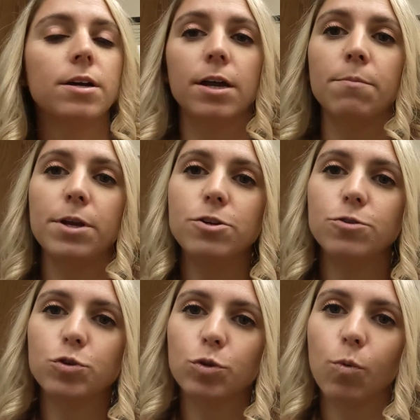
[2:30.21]
Can be
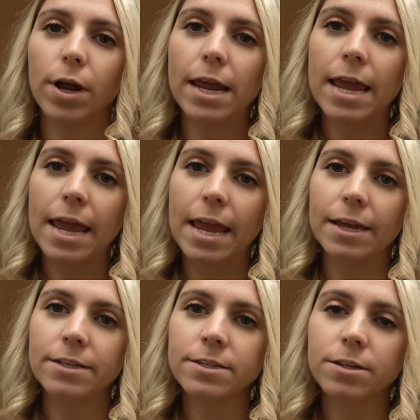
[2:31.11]
used with one
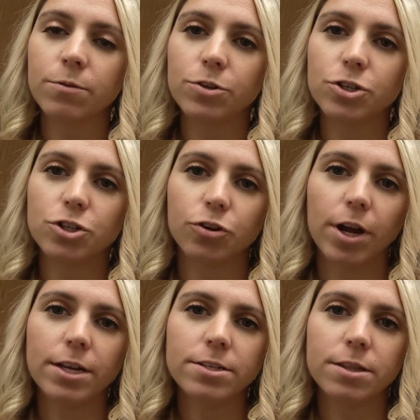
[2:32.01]
hand, which is great.